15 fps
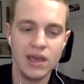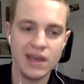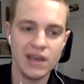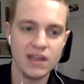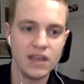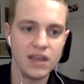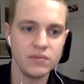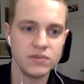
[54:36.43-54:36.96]

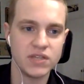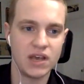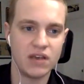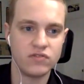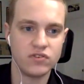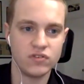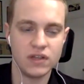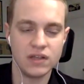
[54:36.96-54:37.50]
Any games
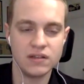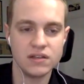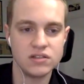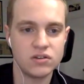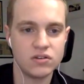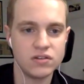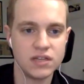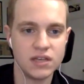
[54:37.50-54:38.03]
after that, they
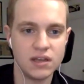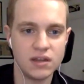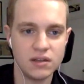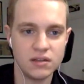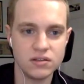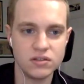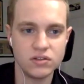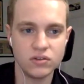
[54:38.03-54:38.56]
start to get
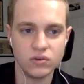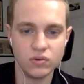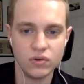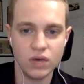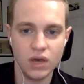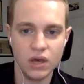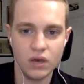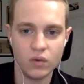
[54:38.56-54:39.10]

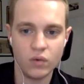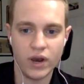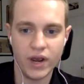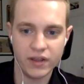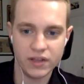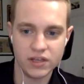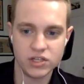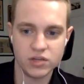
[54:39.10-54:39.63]
into
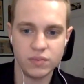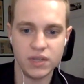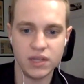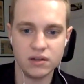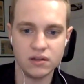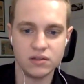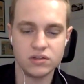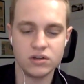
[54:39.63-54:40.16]
why they should be
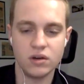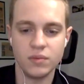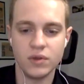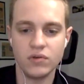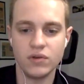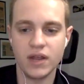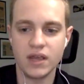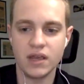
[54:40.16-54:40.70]
into the
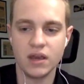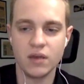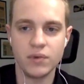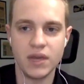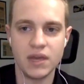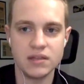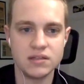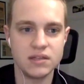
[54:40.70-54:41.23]
tournament ranking
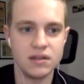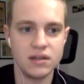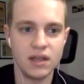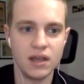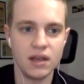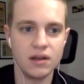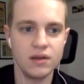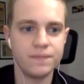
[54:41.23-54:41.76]
up against
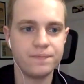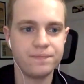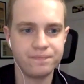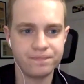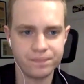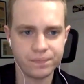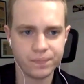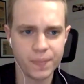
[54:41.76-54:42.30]
Indiana.
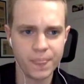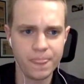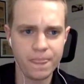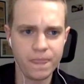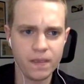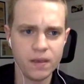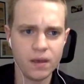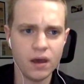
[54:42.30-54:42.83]

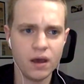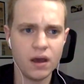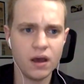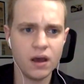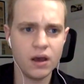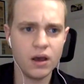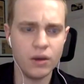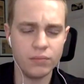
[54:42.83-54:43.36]

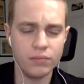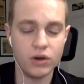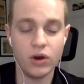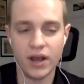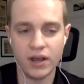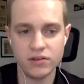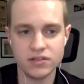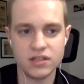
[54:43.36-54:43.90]

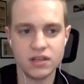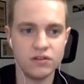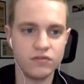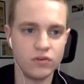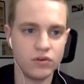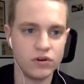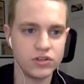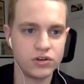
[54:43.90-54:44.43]
Ohio State,
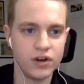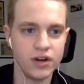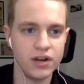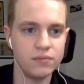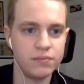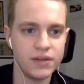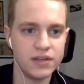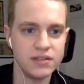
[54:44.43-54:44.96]
of course.
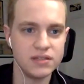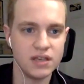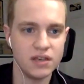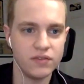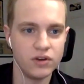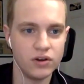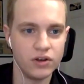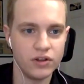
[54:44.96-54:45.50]
Creighton plays
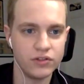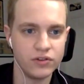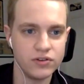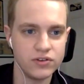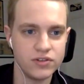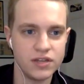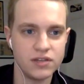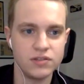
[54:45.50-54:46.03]
Xavier on
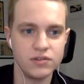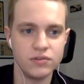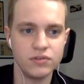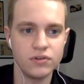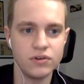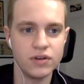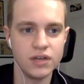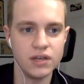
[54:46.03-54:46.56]
Thursday at
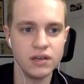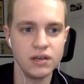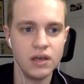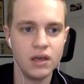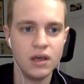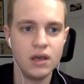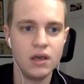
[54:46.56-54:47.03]
2:30.